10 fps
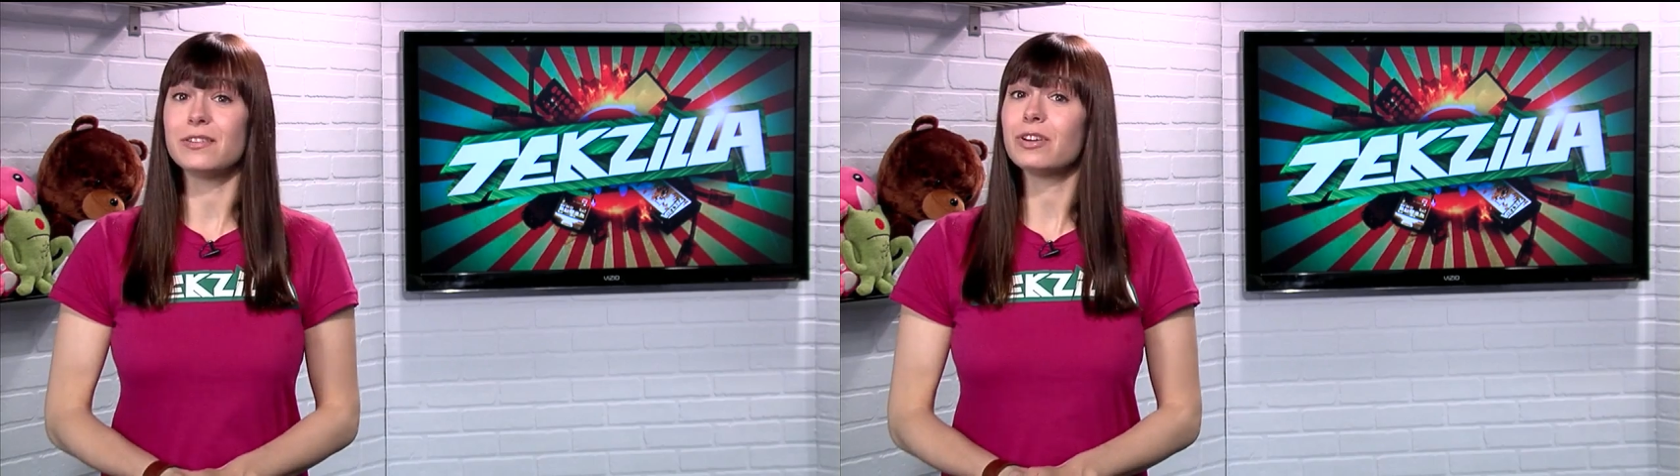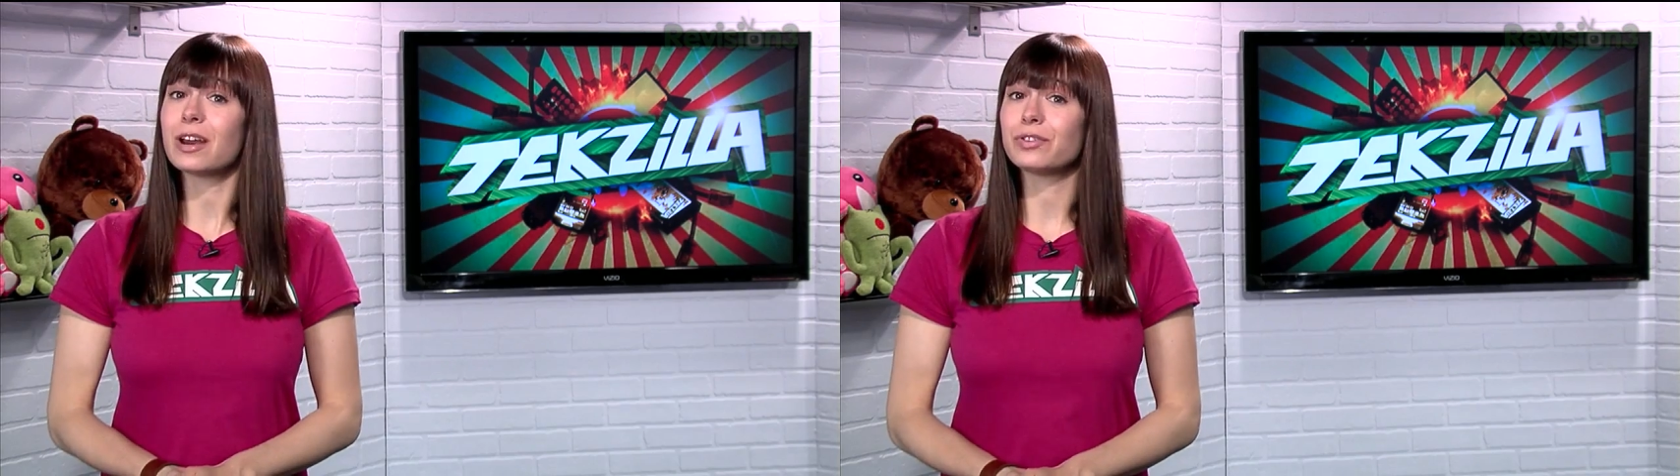
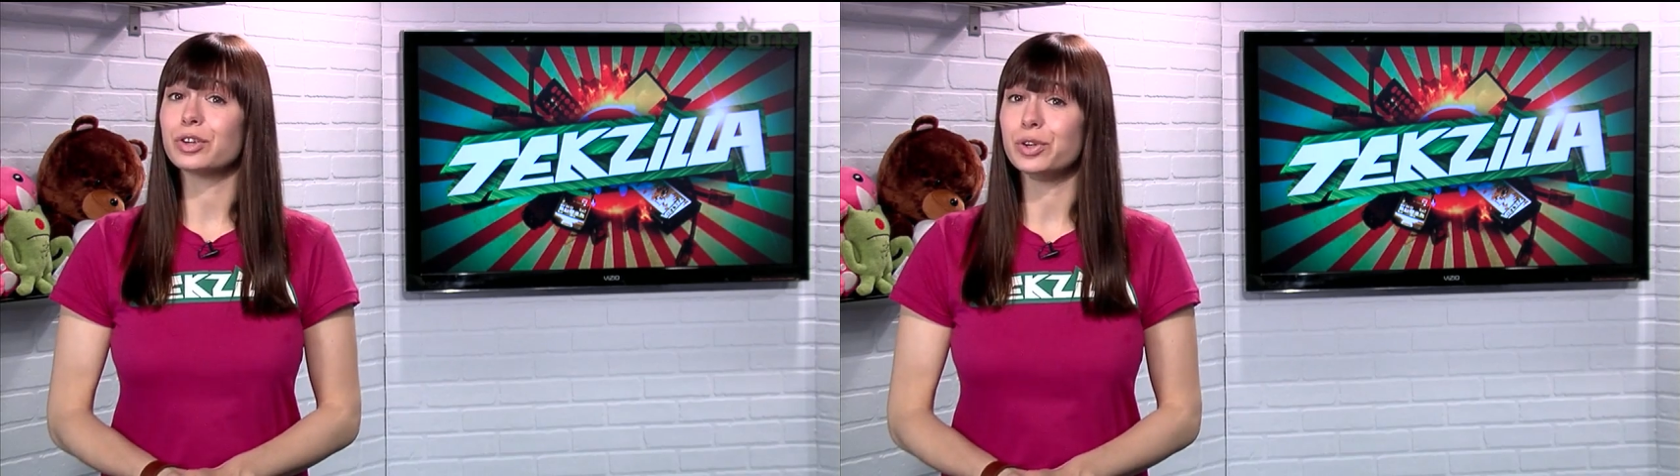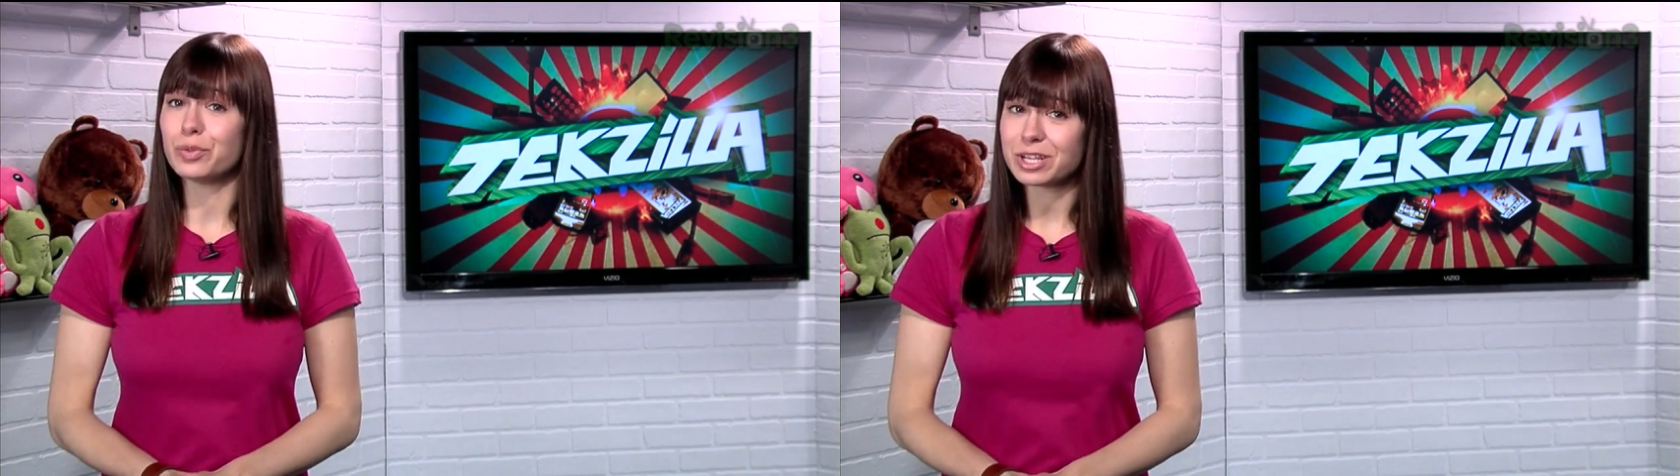even
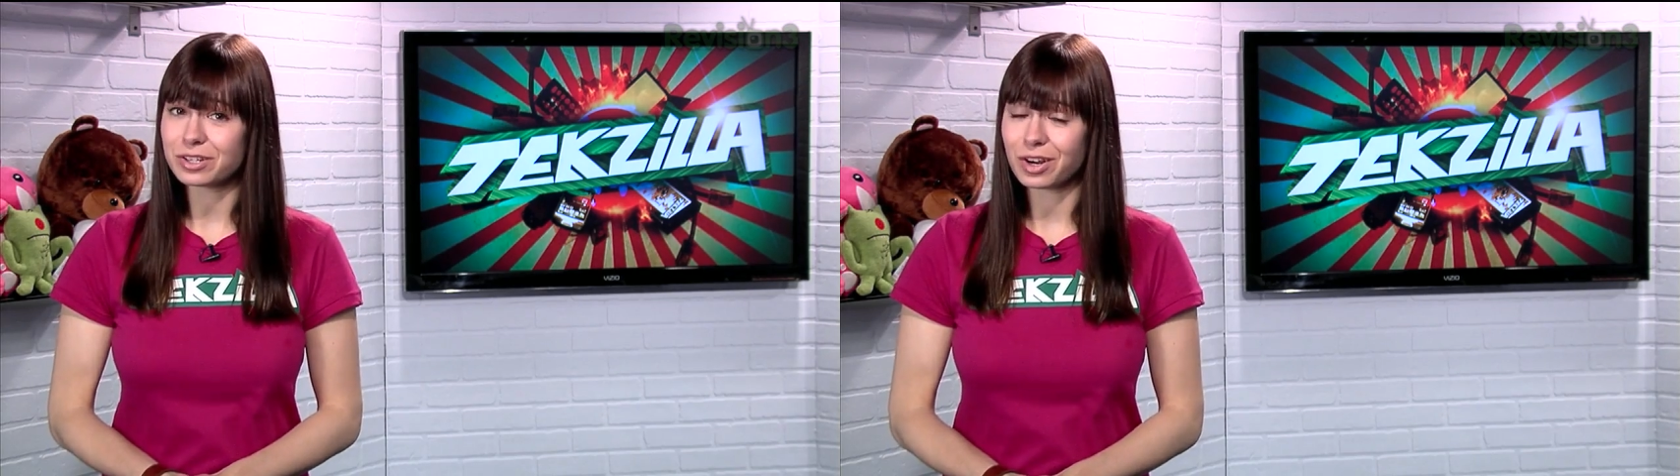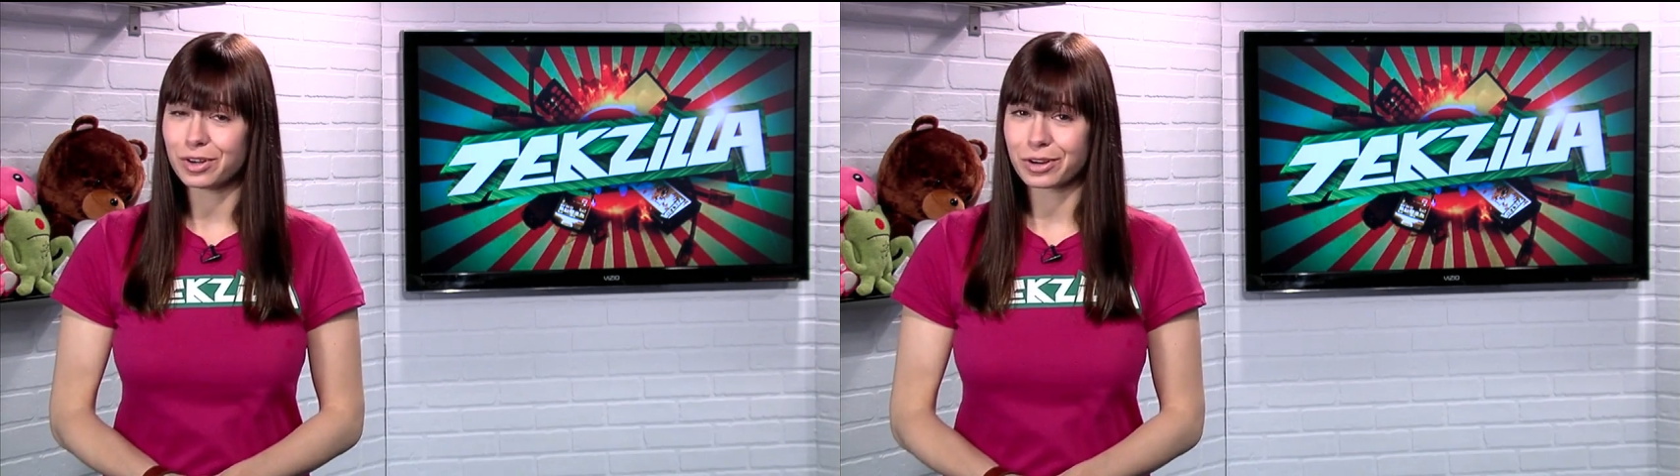after you
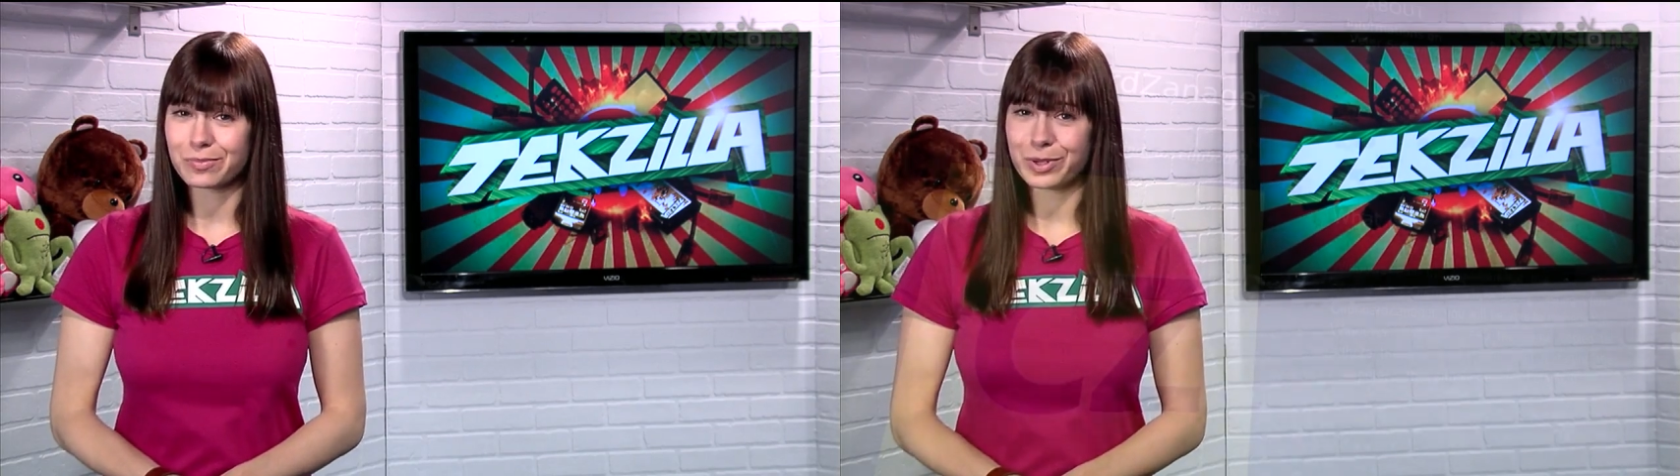restart your